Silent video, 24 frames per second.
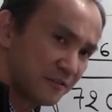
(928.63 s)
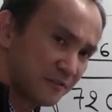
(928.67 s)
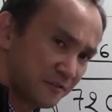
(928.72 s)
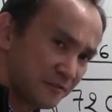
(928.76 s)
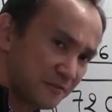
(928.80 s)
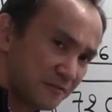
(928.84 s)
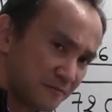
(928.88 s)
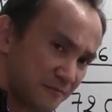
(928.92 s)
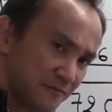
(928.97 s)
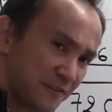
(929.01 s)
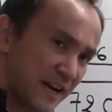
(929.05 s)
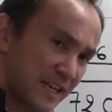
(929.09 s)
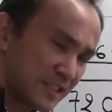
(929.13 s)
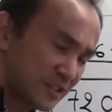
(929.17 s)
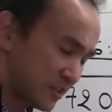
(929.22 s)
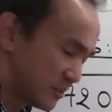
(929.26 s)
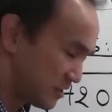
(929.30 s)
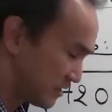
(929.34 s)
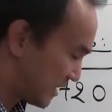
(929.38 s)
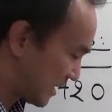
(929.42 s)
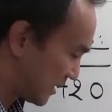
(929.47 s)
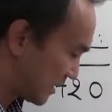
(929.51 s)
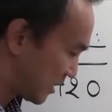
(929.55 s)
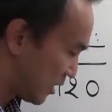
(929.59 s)
factor
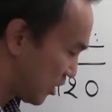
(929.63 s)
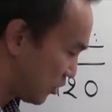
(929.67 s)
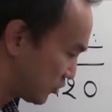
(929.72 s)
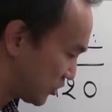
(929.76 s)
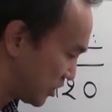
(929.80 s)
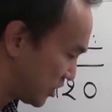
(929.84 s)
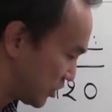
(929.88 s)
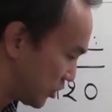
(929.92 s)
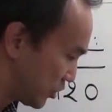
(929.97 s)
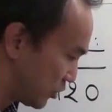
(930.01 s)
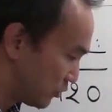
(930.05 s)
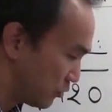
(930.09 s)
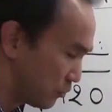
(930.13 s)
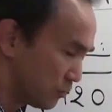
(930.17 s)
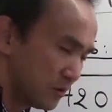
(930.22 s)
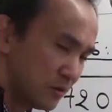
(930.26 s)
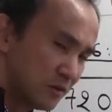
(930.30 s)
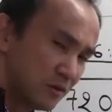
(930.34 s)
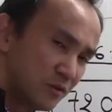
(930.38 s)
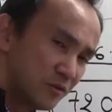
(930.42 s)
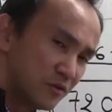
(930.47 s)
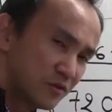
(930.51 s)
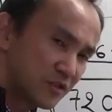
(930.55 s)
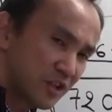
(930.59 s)
that goes into
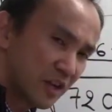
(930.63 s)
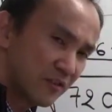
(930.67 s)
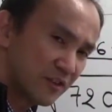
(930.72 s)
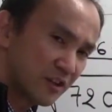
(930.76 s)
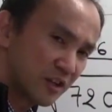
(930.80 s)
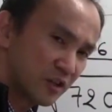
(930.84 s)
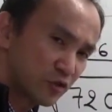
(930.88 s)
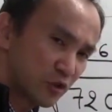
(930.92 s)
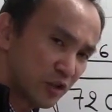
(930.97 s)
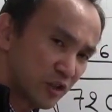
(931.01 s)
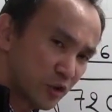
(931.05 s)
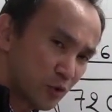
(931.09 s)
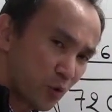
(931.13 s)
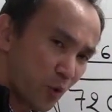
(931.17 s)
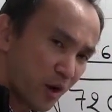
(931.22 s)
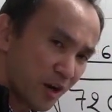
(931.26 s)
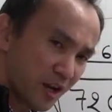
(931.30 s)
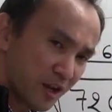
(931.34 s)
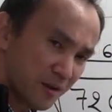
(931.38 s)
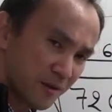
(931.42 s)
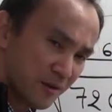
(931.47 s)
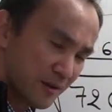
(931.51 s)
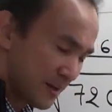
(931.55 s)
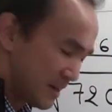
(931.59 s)

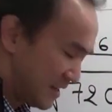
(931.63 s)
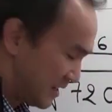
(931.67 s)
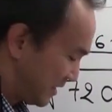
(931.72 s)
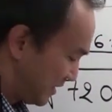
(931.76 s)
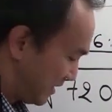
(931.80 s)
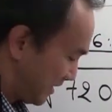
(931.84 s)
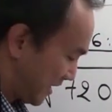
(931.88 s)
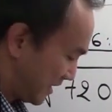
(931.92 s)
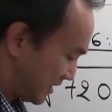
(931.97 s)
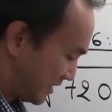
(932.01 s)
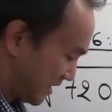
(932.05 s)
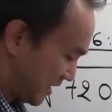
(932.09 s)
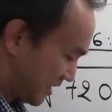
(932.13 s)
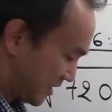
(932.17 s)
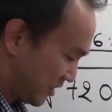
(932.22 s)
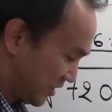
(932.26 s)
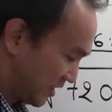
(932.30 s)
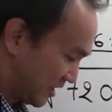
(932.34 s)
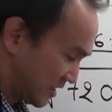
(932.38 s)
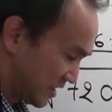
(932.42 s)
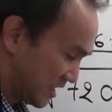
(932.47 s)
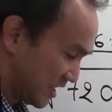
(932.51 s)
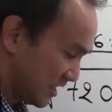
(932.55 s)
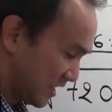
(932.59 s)
720. And then you
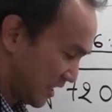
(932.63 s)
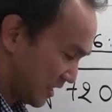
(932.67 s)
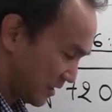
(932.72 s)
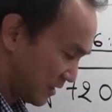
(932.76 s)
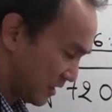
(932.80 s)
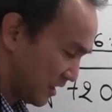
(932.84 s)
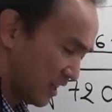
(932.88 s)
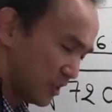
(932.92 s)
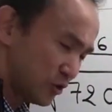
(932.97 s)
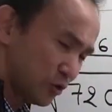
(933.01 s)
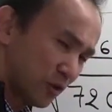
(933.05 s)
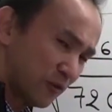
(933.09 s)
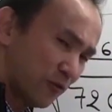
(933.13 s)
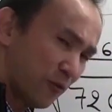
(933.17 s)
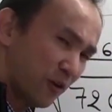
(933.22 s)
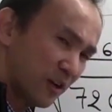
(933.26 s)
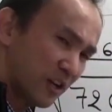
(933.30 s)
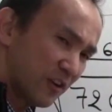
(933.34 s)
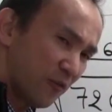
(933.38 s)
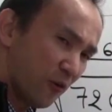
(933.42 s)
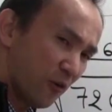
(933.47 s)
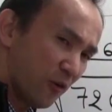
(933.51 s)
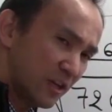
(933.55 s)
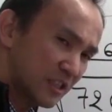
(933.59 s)
can see that the
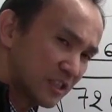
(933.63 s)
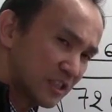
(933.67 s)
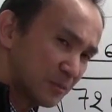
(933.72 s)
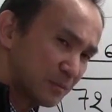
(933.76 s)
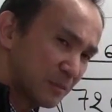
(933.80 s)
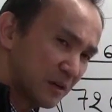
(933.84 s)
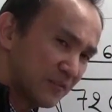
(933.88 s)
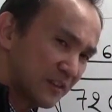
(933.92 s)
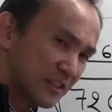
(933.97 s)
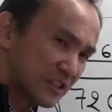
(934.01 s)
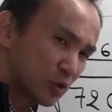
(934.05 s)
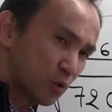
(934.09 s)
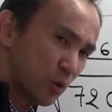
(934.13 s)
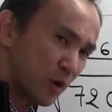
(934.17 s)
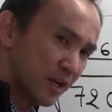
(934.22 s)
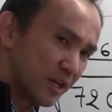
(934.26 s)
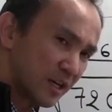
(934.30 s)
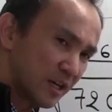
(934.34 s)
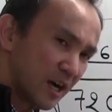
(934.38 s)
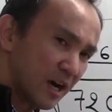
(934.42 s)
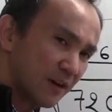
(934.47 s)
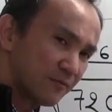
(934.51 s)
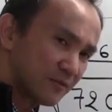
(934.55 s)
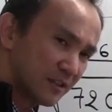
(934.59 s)
144 is a perfect square
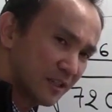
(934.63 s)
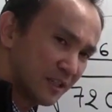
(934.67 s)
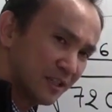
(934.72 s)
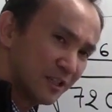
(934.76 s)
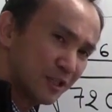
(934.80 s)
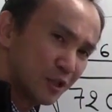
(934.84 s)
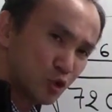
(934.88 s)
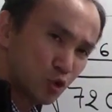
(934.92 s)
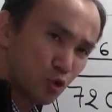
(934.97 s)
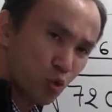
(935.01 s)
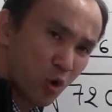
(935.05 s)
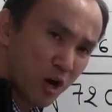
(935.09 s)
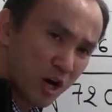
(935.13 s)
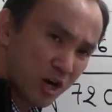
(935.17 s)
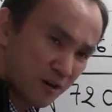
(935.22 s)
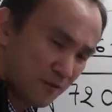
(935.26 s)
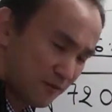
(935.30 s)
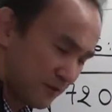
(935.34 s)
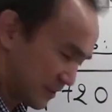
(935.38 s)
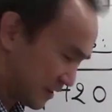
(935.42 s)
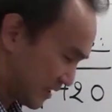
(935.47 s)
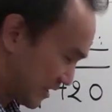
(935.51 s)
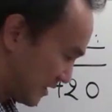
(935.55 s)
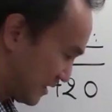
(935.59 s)
of 12
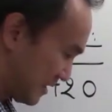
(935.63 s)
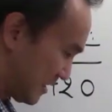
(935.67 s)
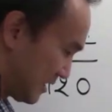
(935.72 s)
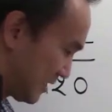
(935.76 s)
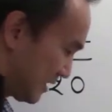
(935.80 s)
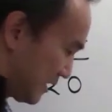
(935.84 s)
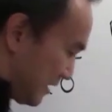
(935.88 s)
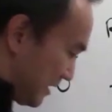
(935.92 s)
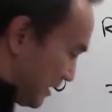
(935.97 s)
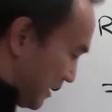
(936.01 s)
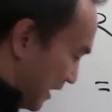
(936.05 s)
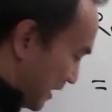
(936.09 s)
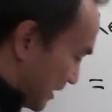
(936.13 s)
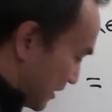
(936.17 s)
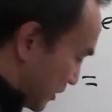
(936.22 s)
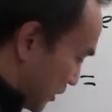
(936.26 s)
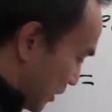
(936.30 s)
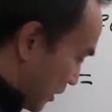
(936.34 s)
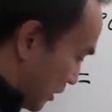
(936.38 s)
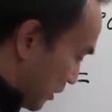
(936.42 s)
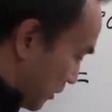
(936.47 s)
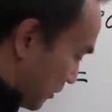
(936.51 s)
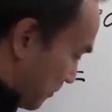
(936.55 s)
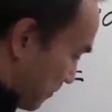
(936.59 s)
like that. And
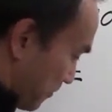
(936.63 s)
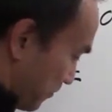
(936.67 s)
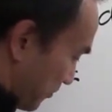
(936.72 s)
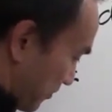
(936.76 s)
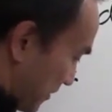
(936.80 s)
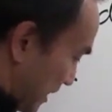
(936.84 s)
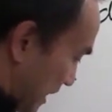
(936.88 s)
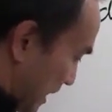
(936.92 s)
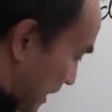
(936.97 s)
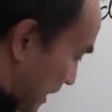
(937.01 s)
so the other